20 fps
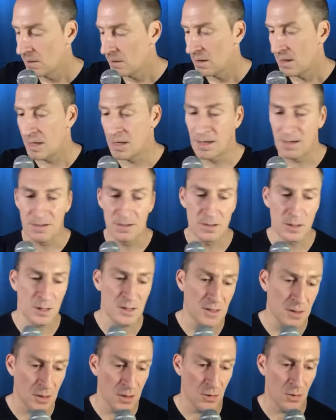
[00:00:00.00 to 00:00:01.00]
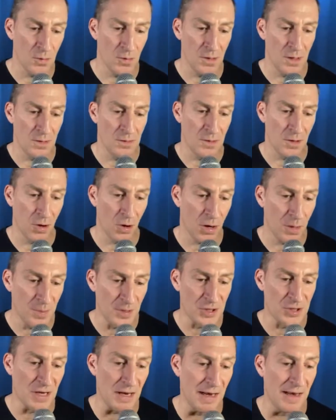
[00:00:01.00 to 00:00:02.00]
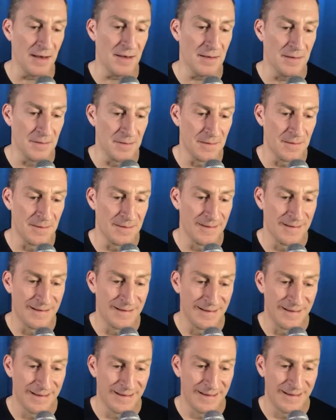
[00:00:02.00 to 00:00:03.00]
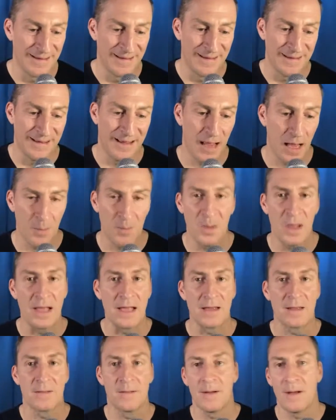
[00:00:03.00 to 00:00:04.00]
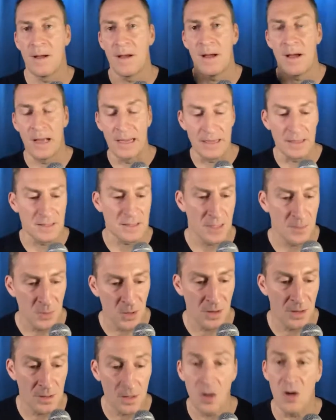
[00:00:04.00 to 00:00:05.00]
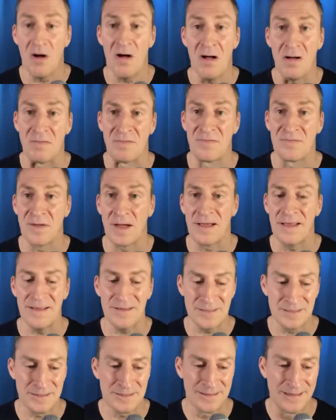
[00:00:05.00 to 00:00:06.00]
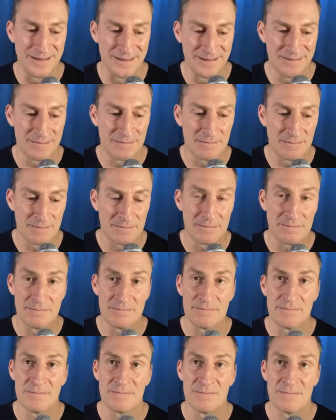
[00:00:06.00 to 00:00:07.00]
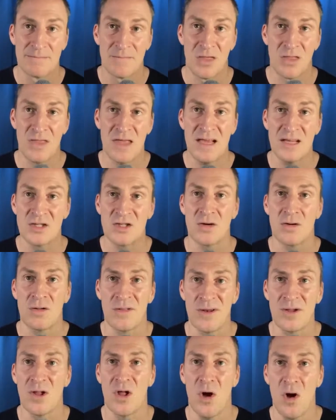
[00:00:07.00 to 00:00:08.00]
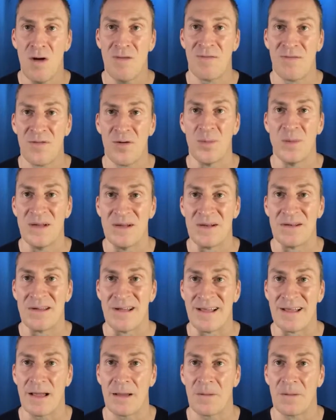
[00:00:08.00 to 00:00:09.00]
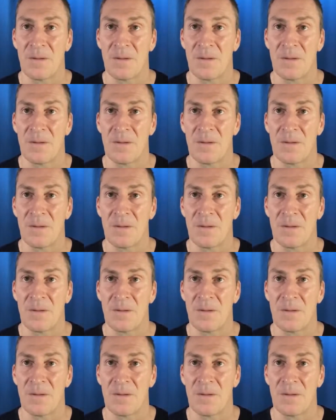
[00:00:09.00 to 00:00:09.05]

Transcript: and it doesn't go in the garbage can, I'm like, I guess I'm a little off. I guess things are a little off for me today.